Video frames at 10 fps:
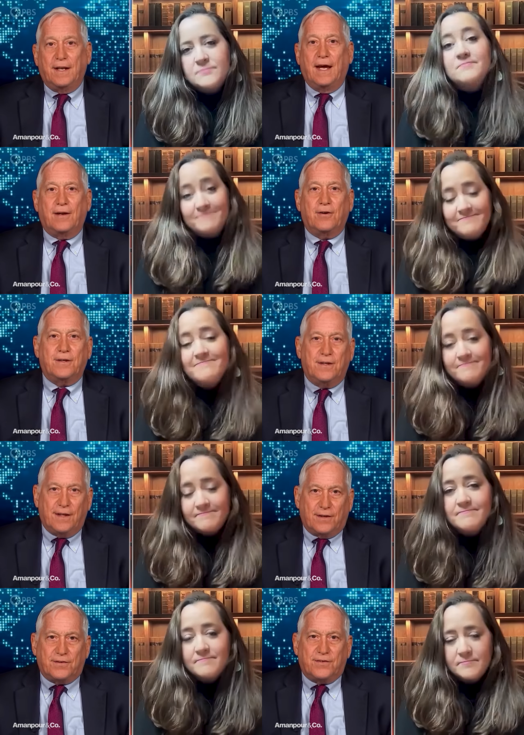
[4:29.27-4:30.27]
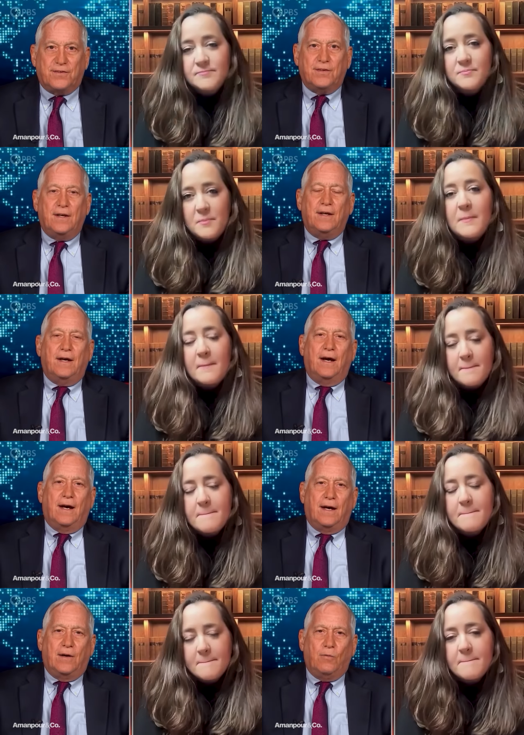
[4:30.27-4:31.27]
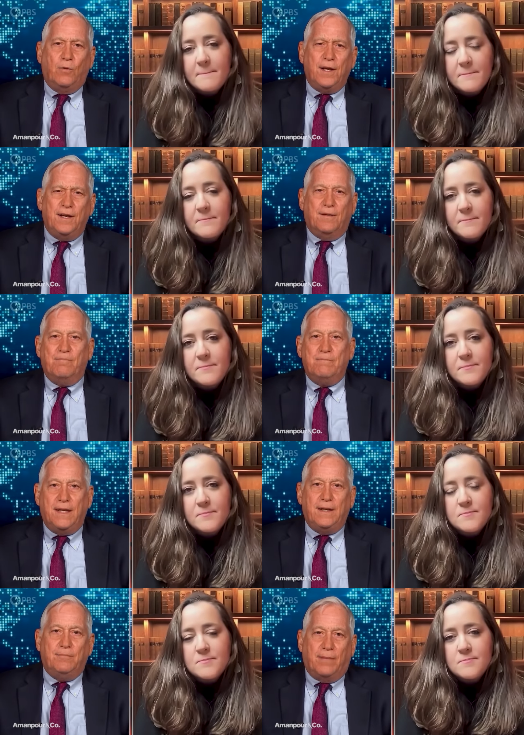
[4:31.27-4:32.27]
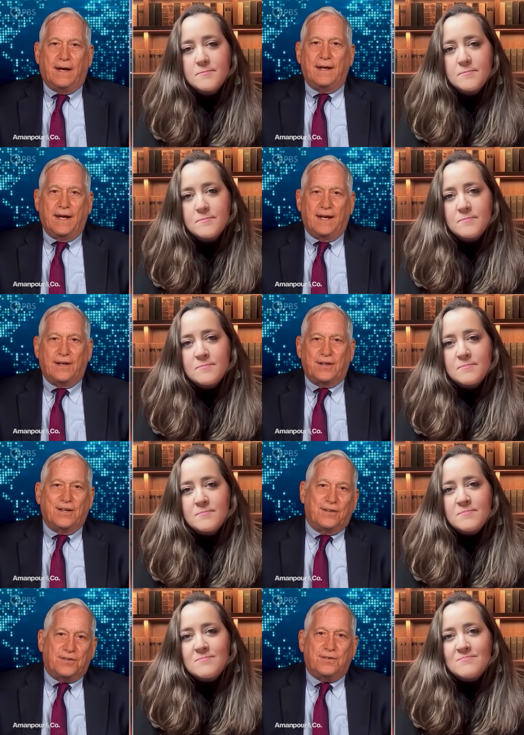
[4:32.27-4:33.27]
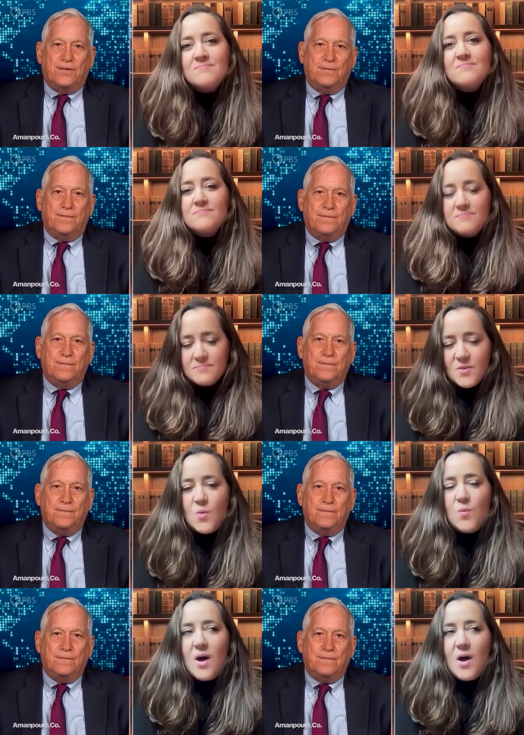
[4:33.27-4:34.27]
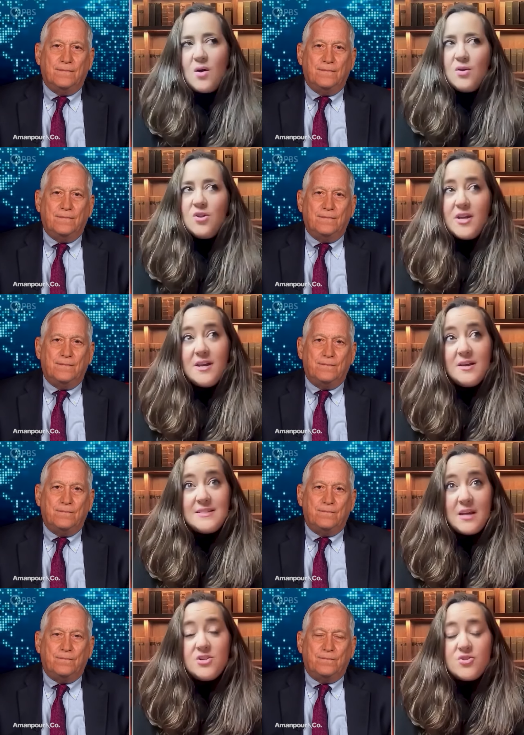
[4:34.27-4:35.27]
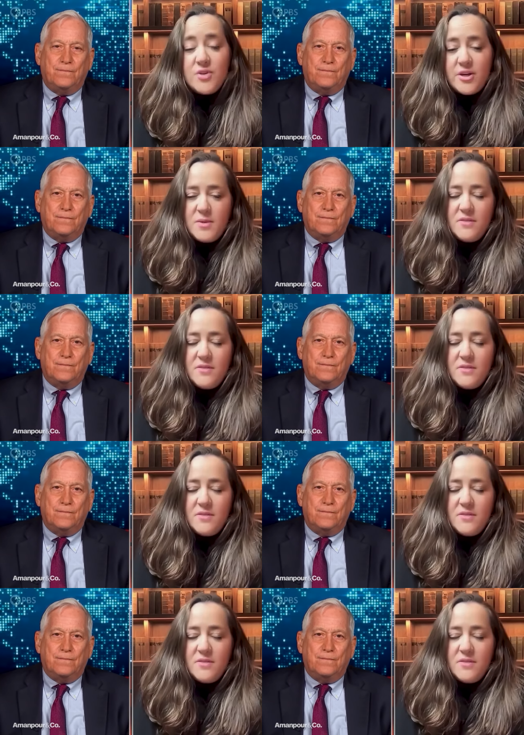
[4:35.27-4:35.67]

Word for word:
Speaker 1: and anarchists. What do you mean by anarchists?
Speaker 2: Well, looking a century ago, I